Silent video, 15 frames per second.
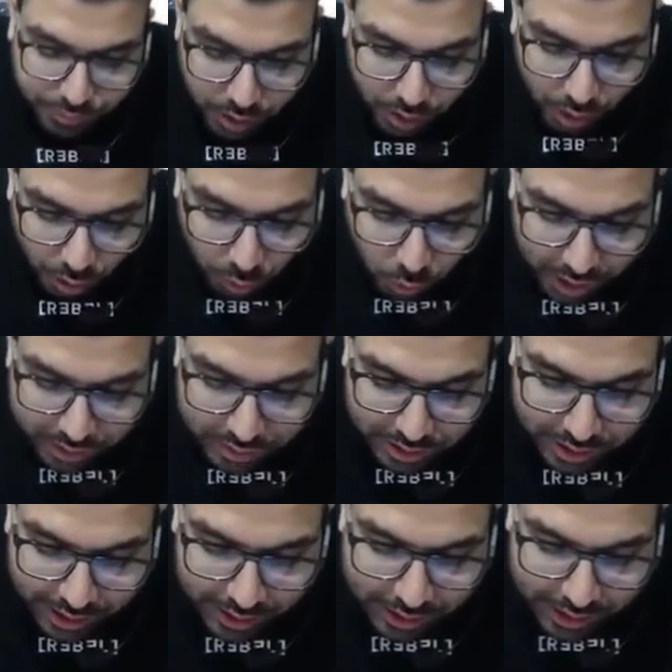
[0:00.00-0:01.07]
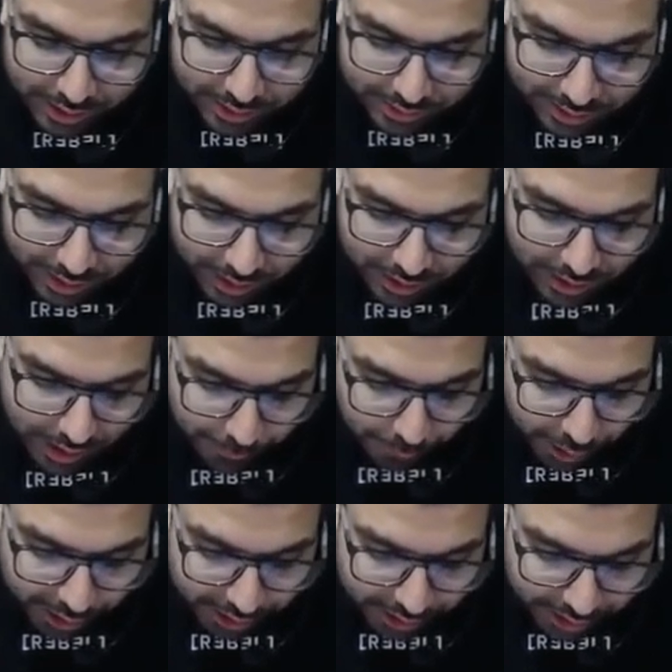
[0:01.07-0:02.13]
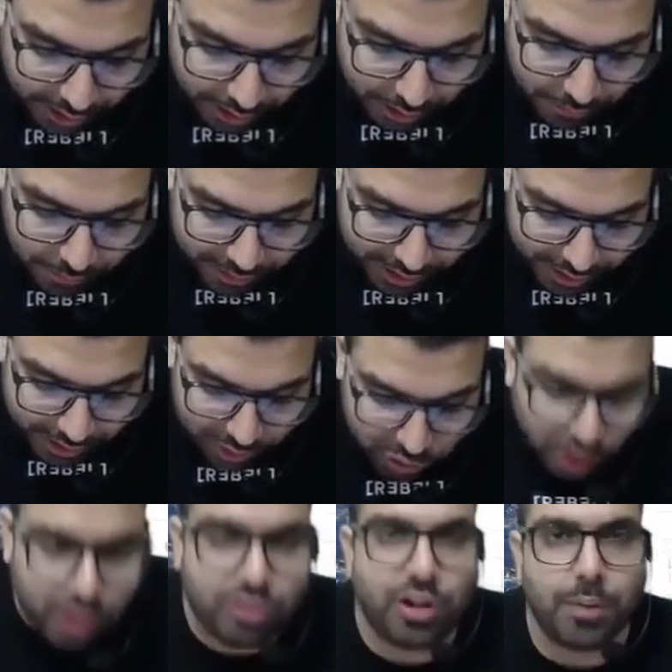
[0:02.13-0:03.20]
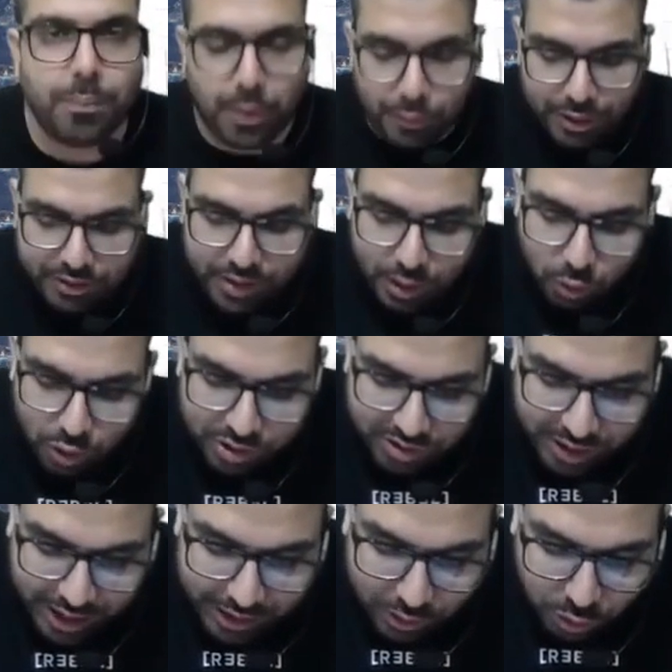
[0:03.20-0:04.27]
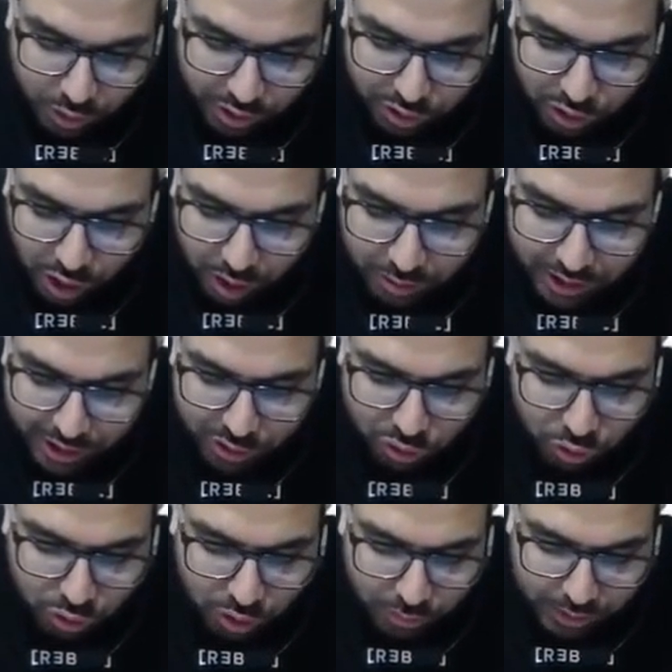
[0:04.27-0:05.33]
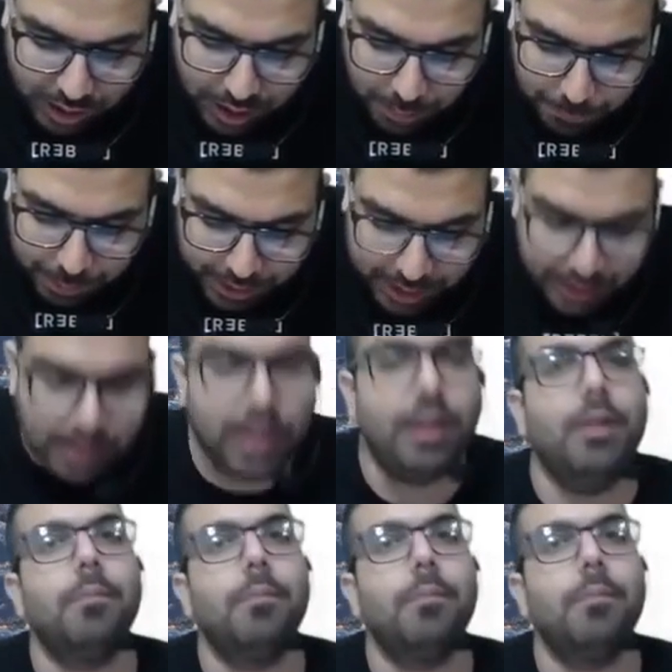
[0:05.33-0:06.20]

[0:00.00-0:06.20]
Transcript: One side, the NCLT appointed a resolution professional who is trying to resolve the issues of the company